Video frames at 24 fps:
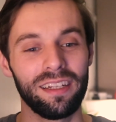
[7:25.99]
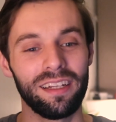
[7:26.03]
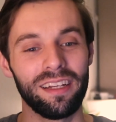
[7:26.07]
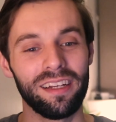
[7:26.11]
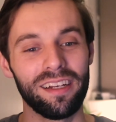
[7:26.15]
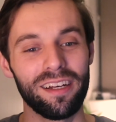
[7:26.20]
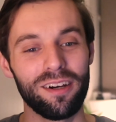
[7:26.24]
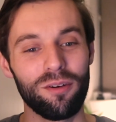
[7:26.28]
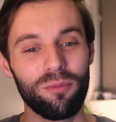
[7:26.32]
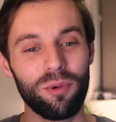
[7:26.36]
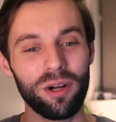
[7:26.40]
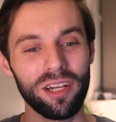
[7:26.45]

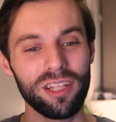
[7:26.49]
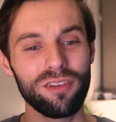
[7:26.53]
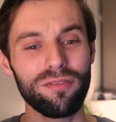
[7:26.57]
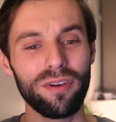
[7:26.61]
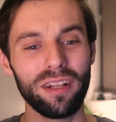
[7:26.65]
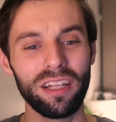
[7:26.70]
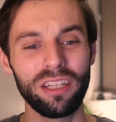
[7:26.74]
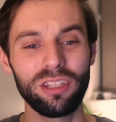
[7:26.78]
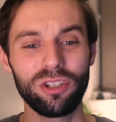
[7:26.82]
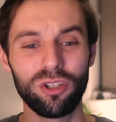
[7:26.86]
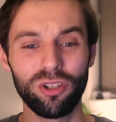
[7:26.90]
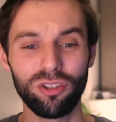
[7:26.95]
Why do you
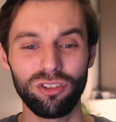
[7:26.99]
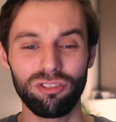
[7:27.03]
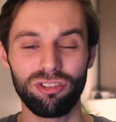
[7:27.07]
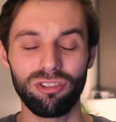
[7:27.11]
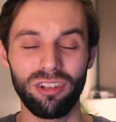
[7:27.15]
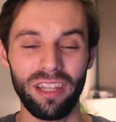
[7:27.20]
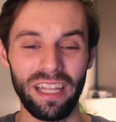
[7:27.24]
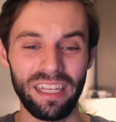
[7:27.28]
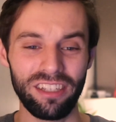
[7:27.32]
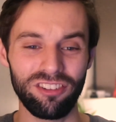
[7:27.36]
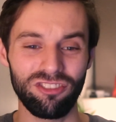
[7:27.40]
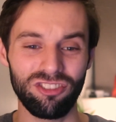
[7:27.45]
value
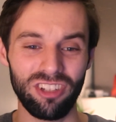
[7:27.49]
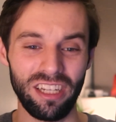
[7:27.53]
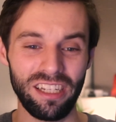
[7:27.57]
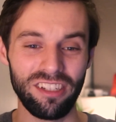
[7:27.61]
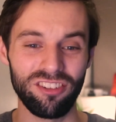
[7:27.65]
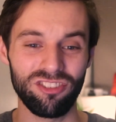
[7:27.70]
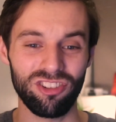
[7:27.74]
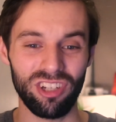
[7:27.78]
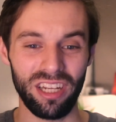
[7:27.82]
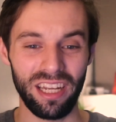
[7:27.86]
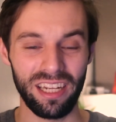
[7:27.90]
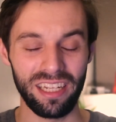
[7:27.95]
cultural
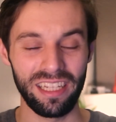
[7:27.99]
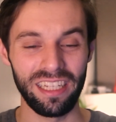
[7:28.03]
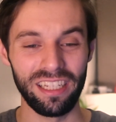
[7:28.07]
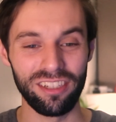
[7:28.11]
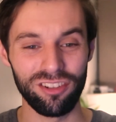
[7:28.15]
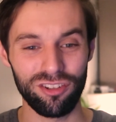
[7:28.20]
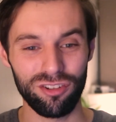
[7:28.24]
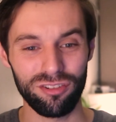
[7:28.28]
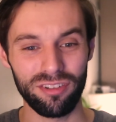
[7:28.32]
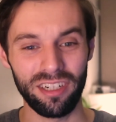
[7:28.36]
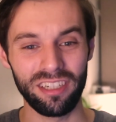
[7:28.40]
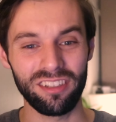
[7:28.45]
exchange and
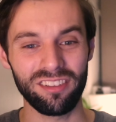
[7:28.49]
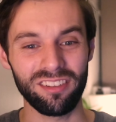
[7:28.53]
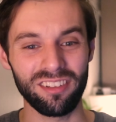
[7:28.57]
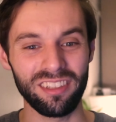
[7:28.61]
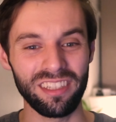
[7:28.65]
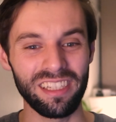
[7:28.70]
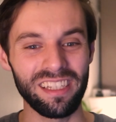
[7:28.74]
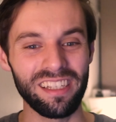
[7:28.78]
interaction?